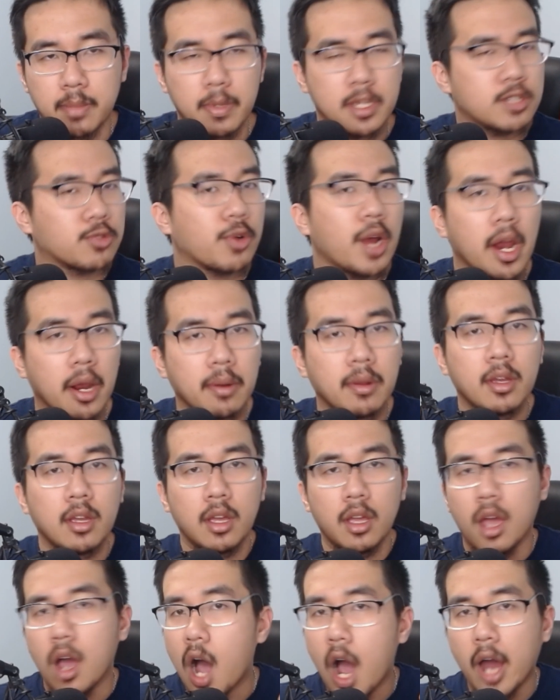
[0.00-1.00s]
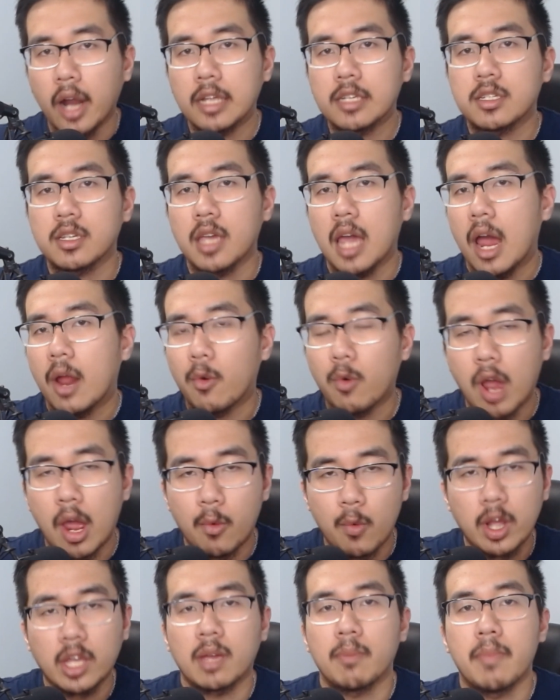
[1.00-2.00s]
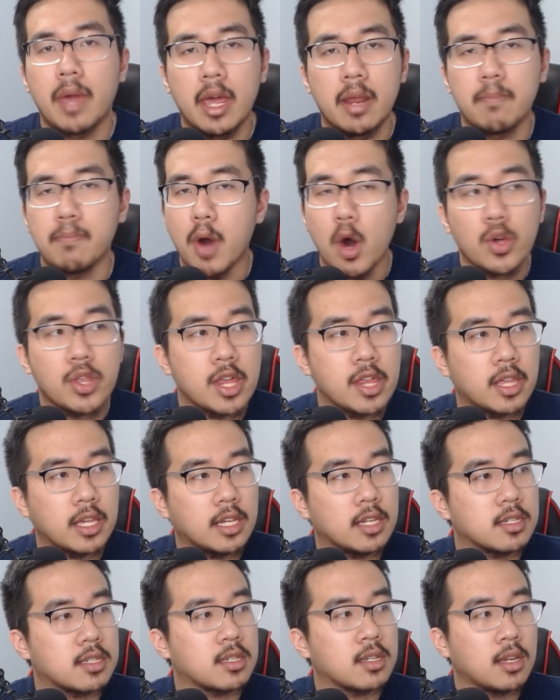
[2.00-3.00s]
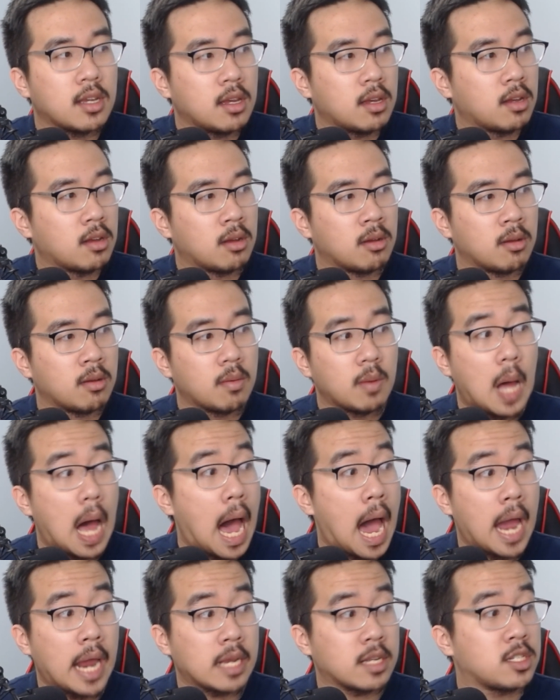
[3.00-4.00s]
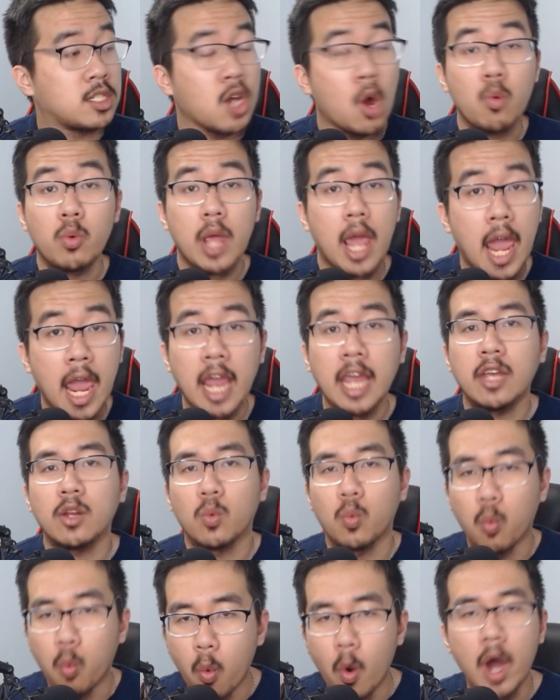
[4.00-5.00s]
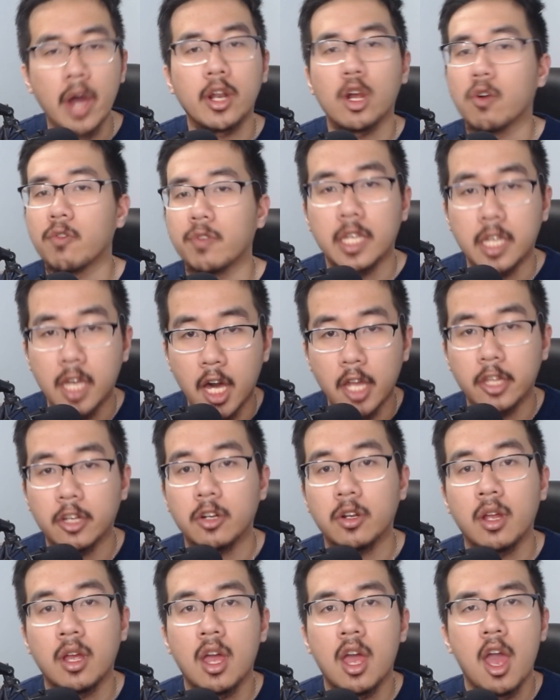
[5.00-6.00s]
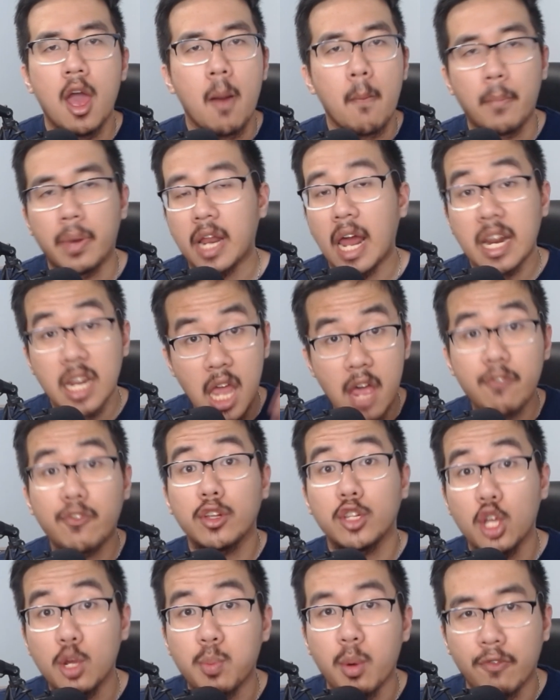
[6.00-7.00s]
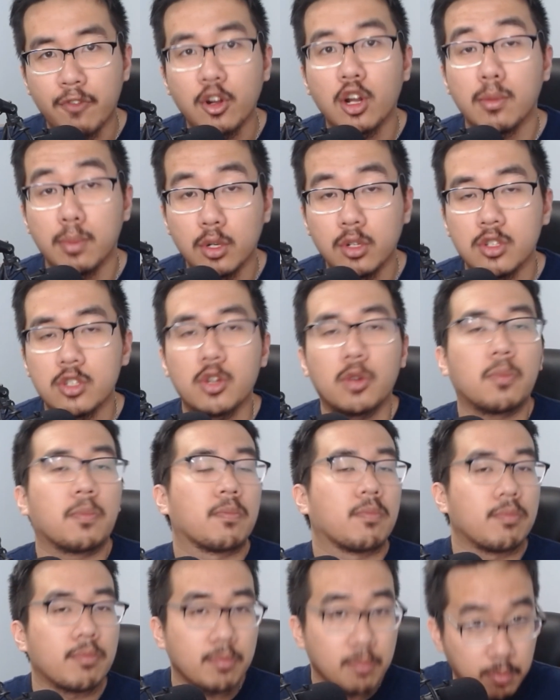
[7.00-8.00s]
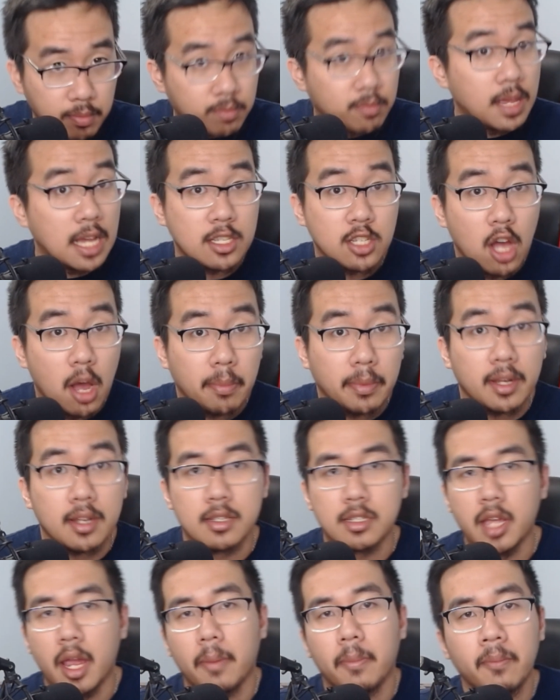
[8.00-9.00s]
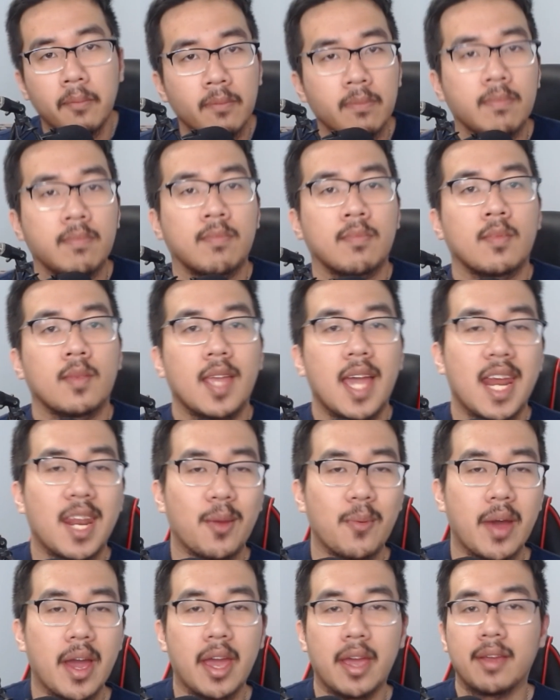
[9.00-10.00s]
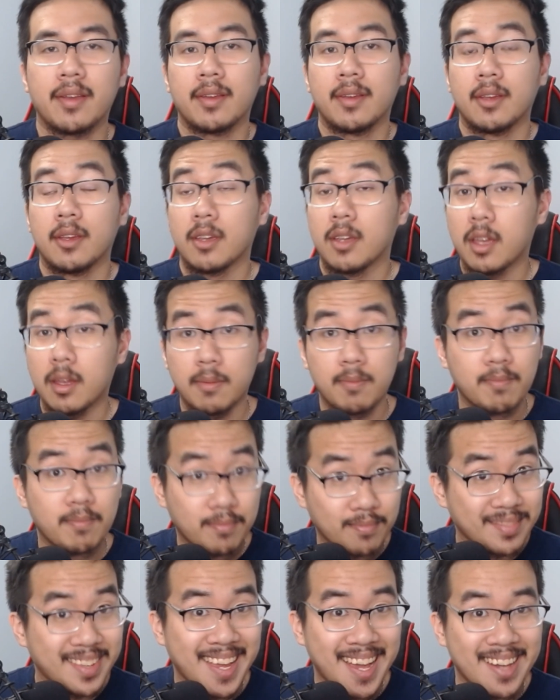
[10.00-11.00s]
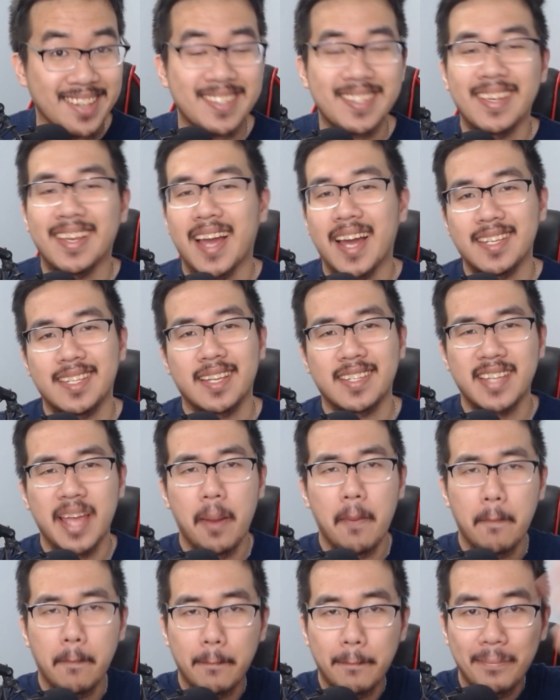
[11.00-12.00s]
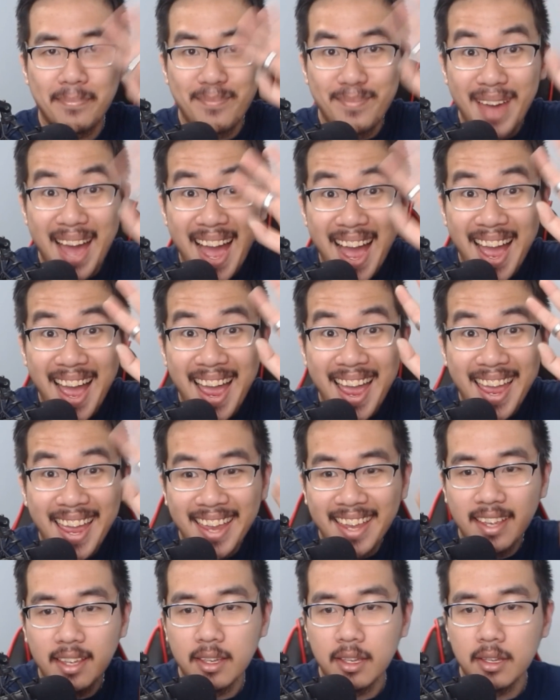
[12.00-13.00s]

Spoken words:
It's great. Honestly, I recommend both of these I don't hate one over other, but I definitely do prefer Ubuntu. That's all I'm gonna say. Anyway, I'll see you guys next time. Bye!